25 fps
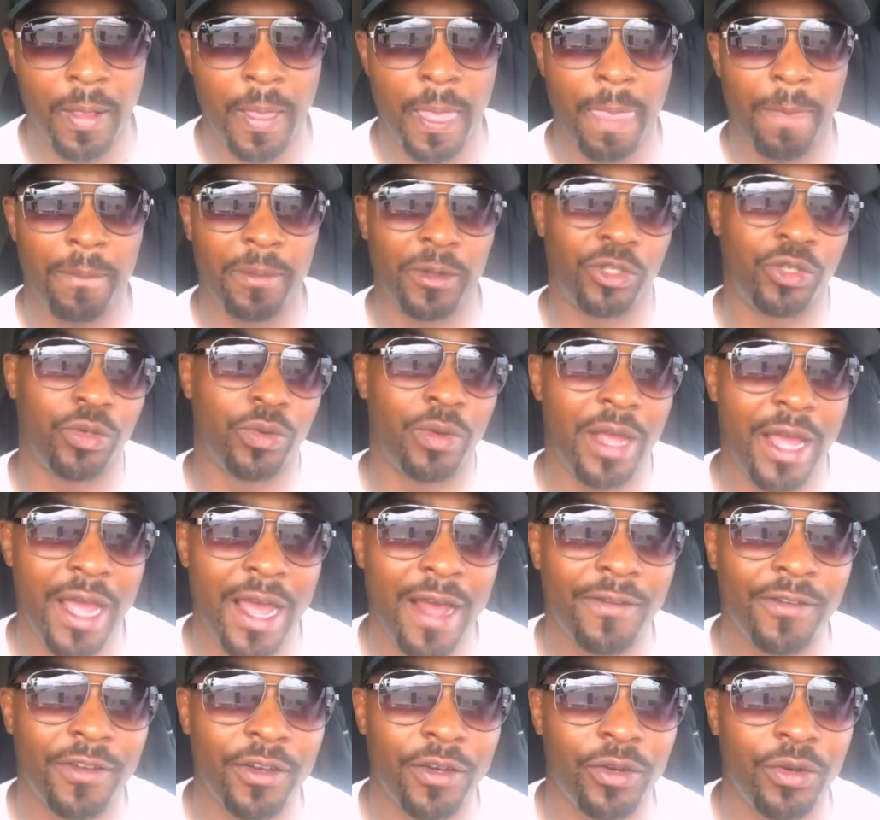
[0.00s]
but you
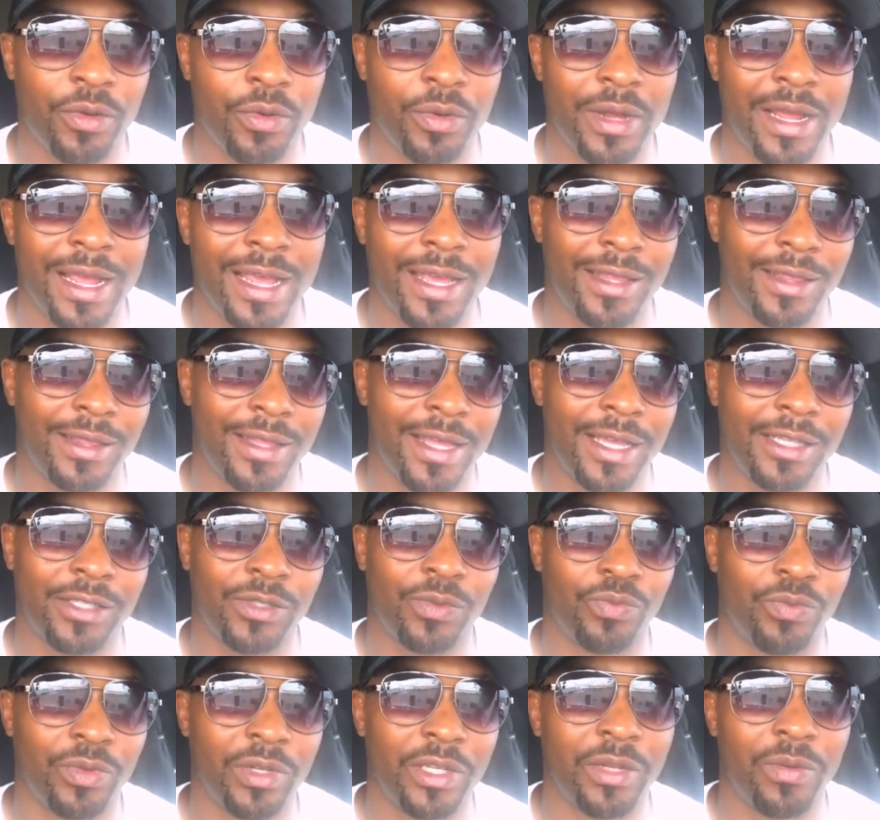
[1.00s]
have to do it. And that's
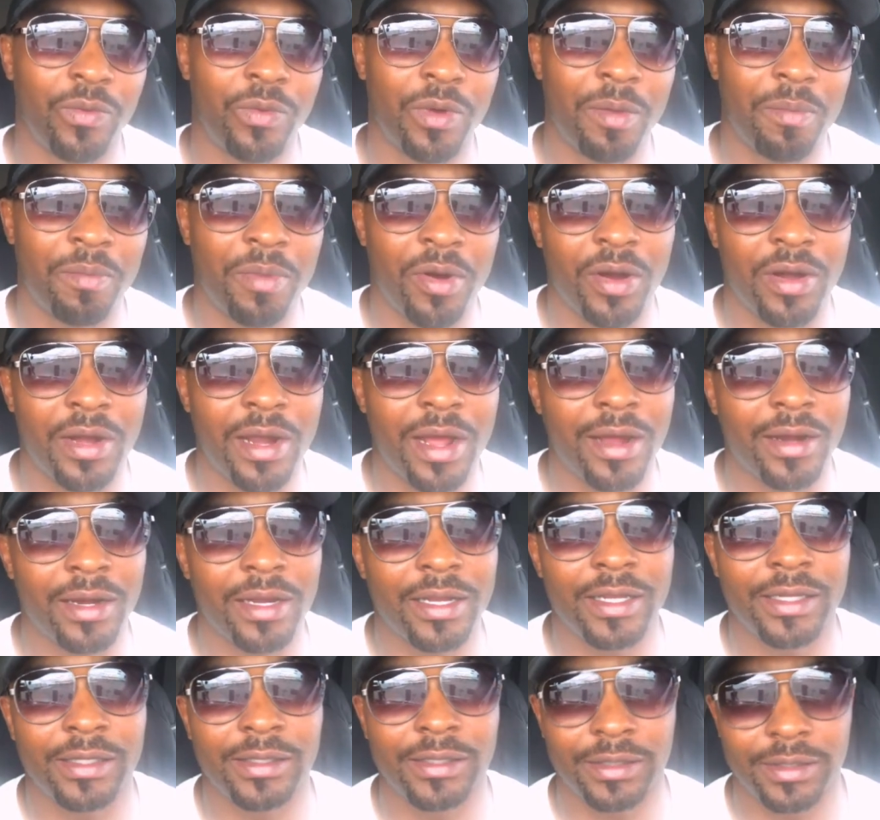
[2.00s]
really what burnout
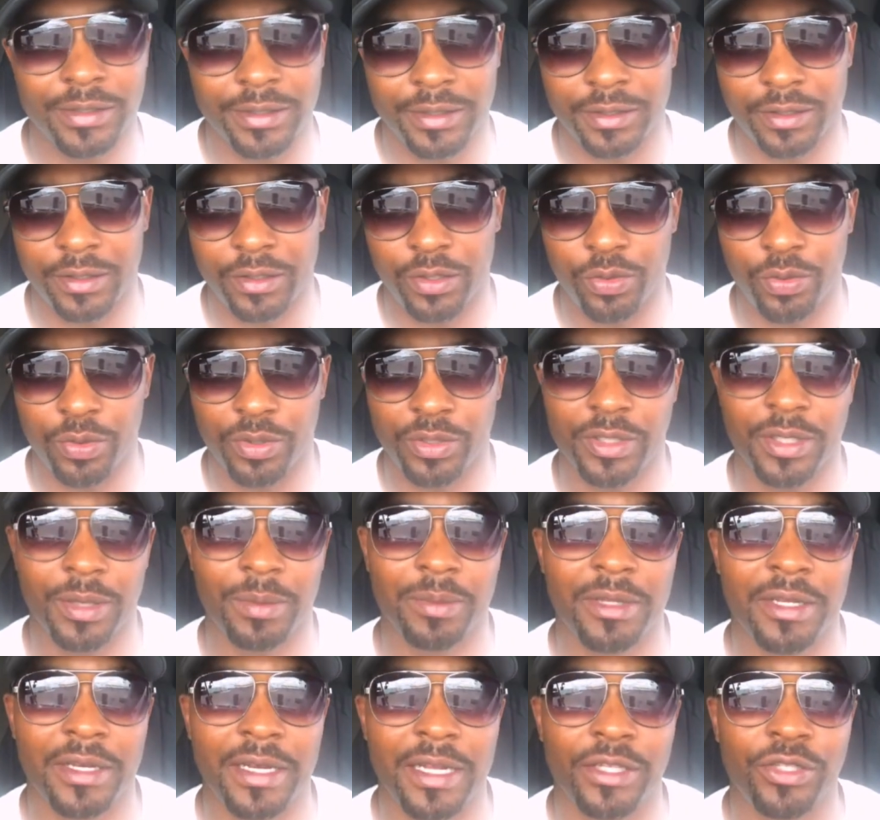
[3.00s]
is doing
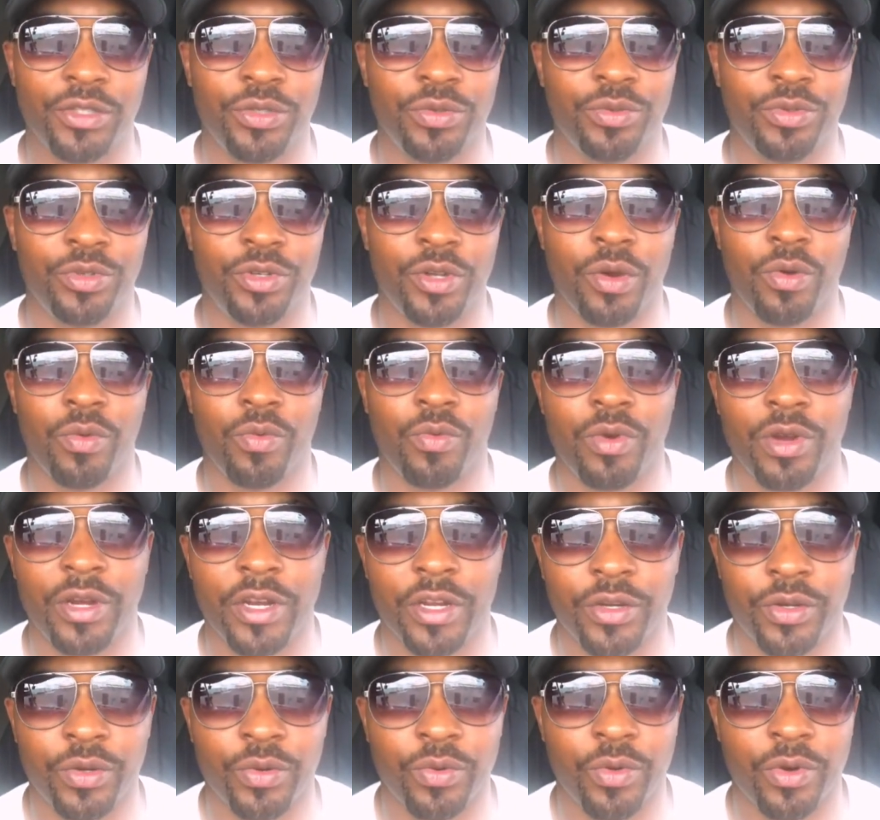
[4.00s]
something that you don't want
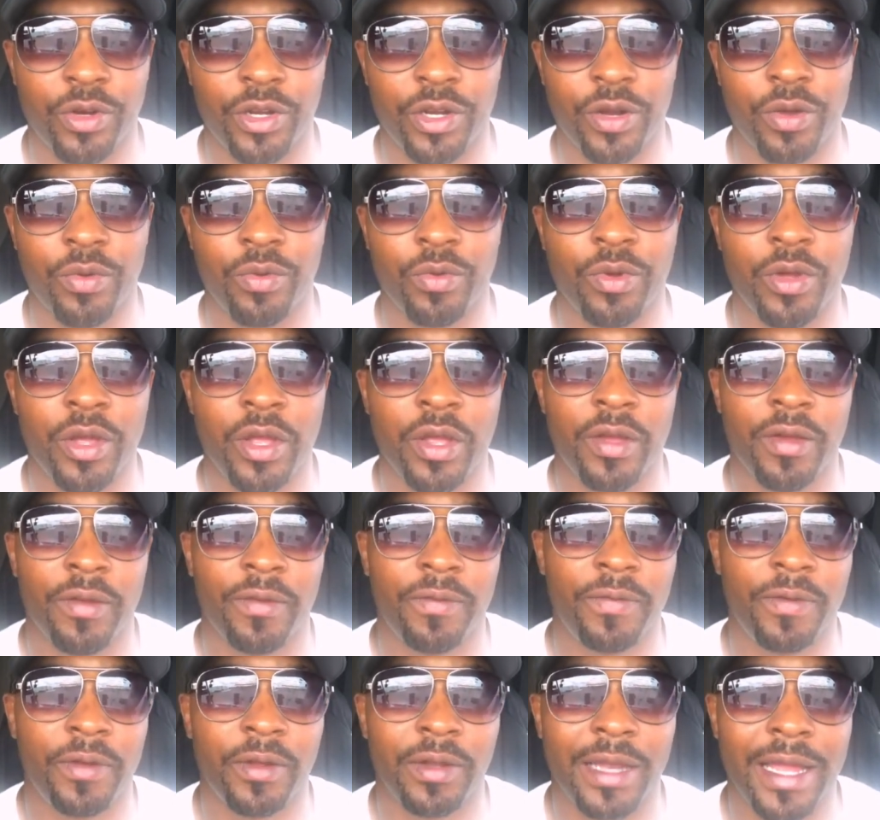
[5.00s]
to do or don't
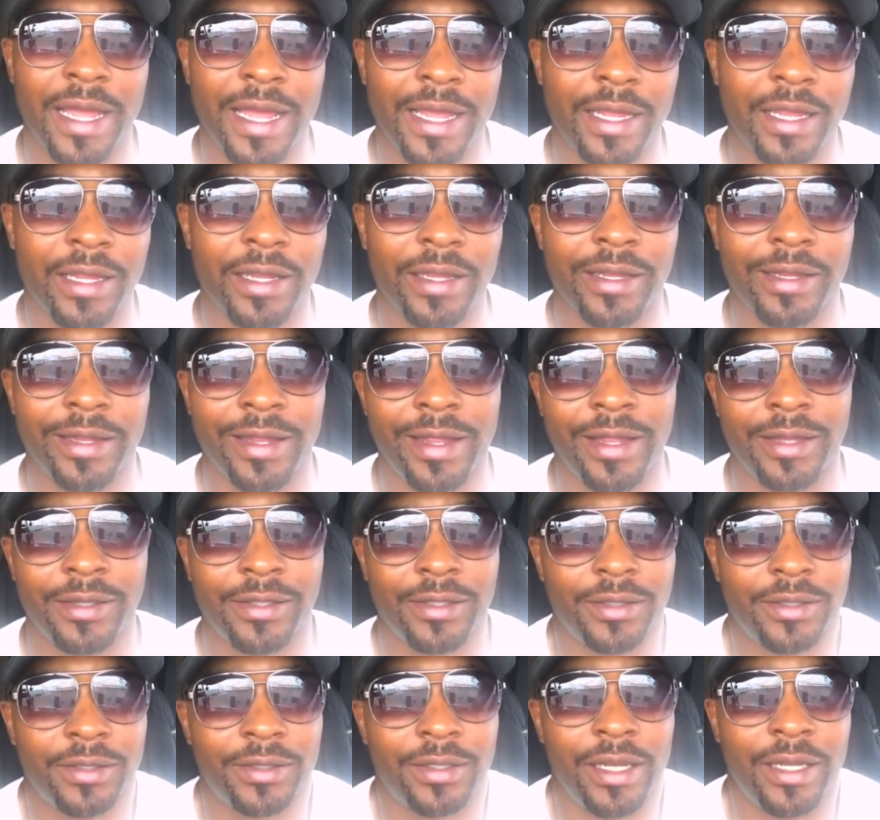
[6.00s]
feel like
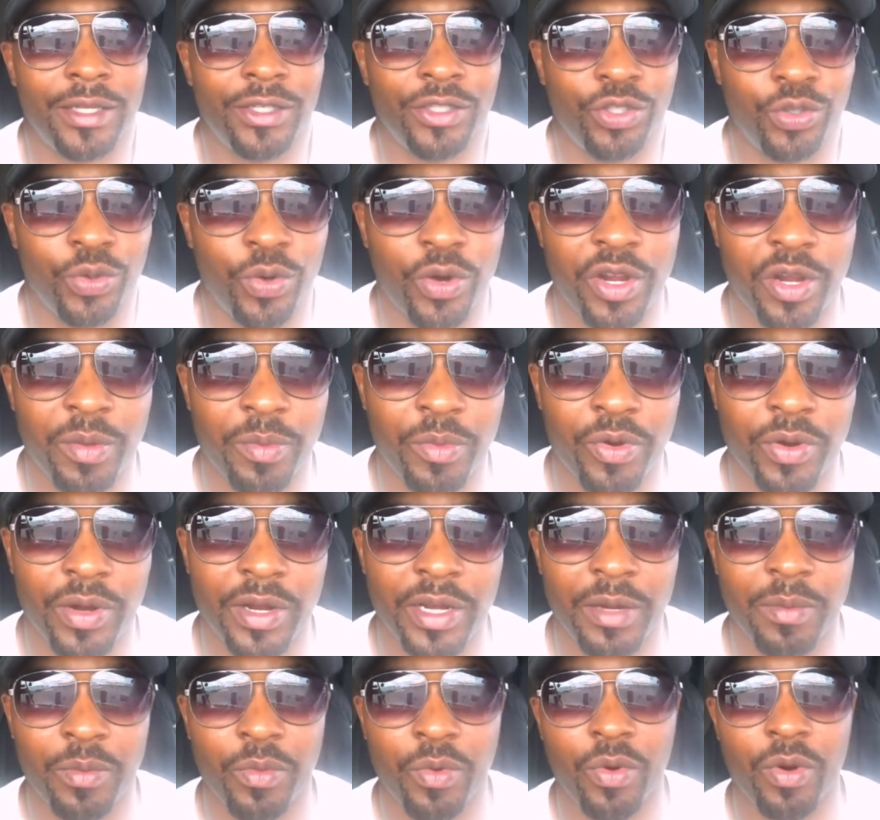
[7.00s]
it's enjoyable
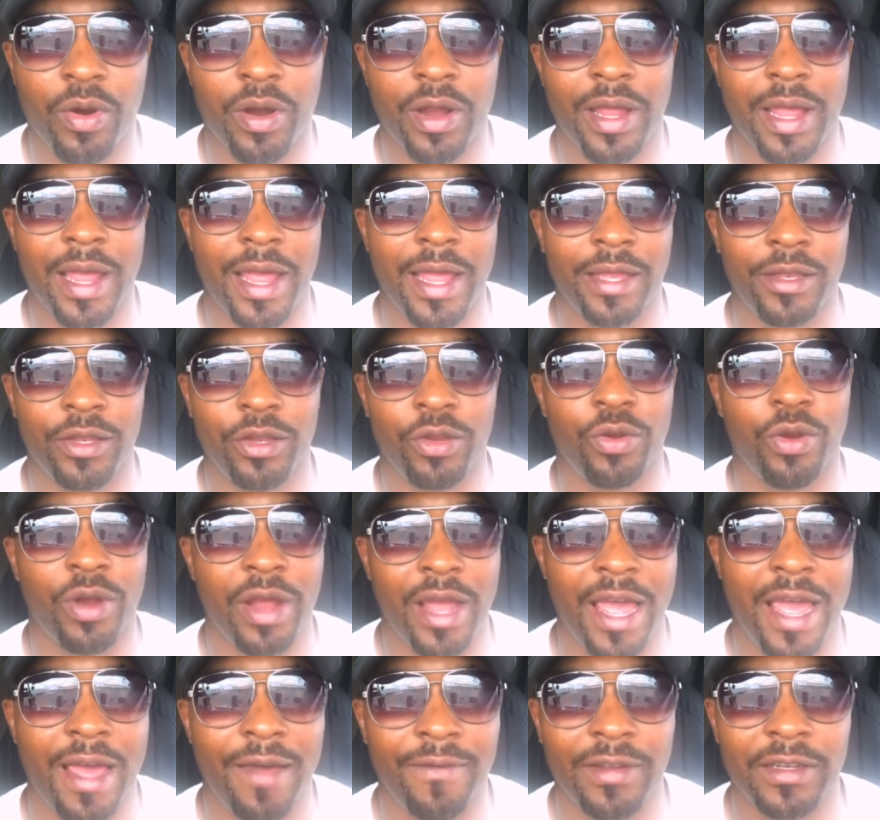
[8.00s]
anymore, and you're
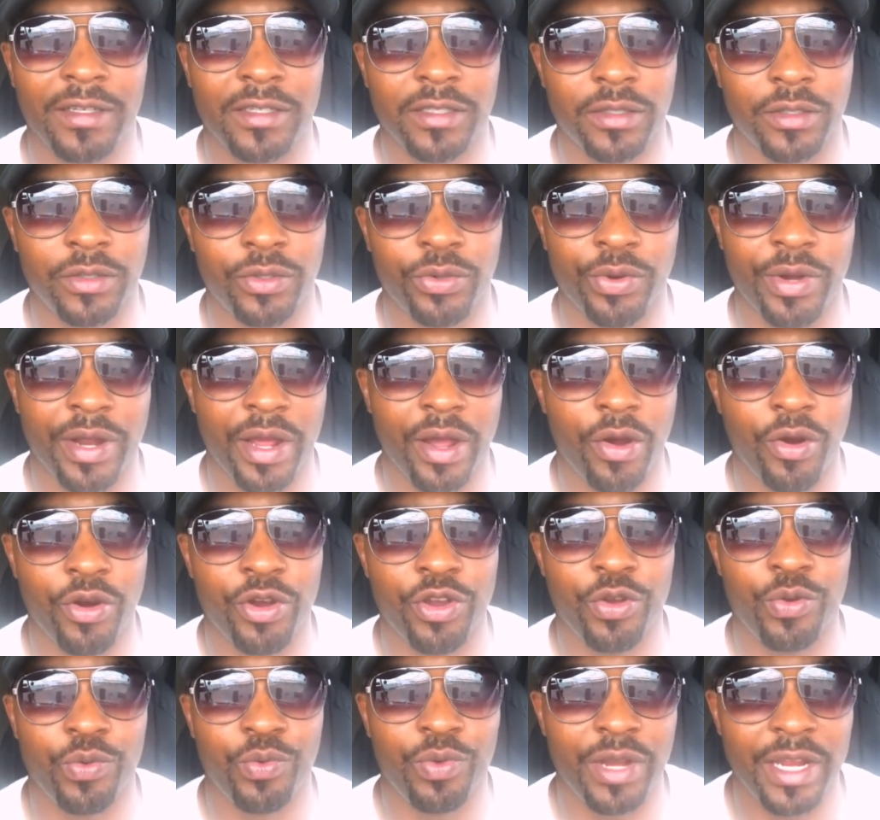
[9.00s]
having to do that, or
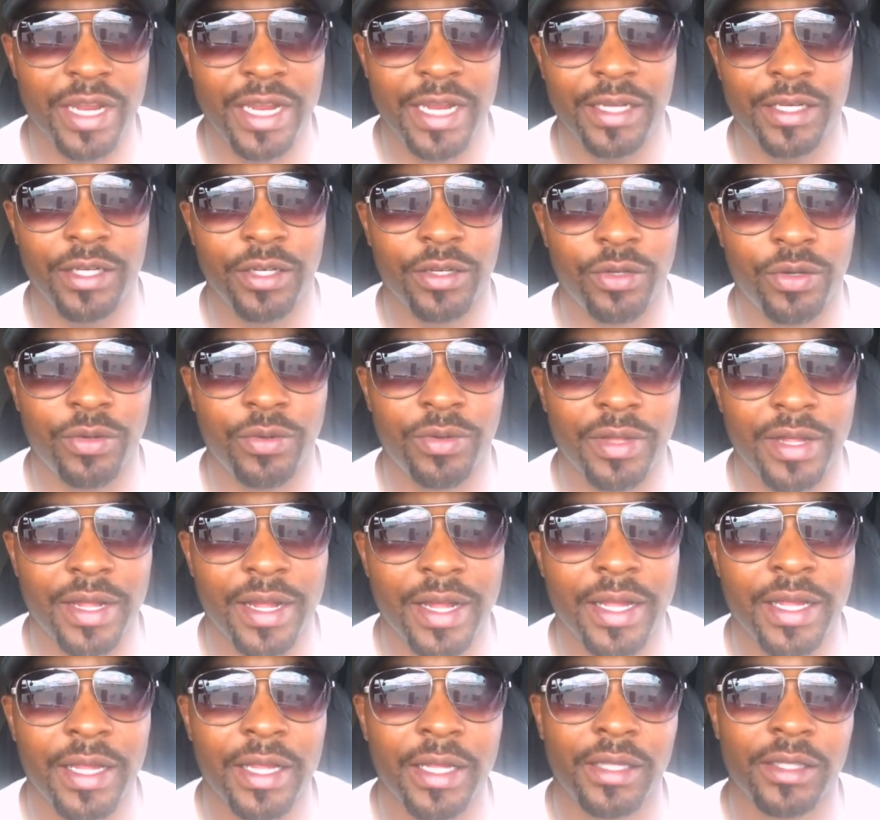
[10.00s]
you need to do
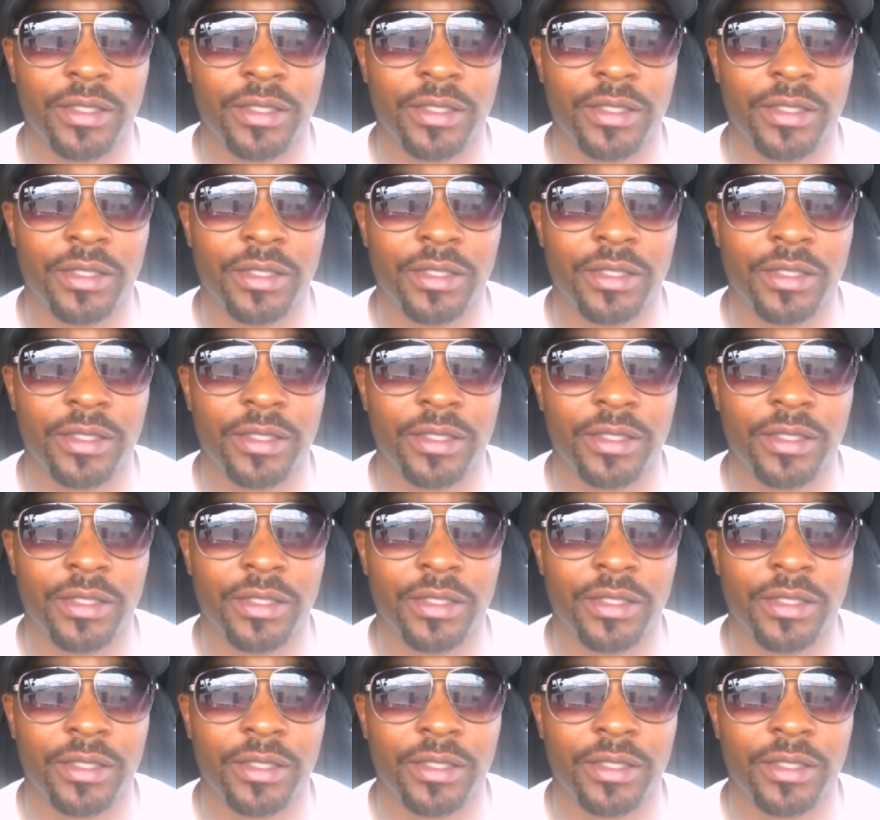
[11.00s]
that.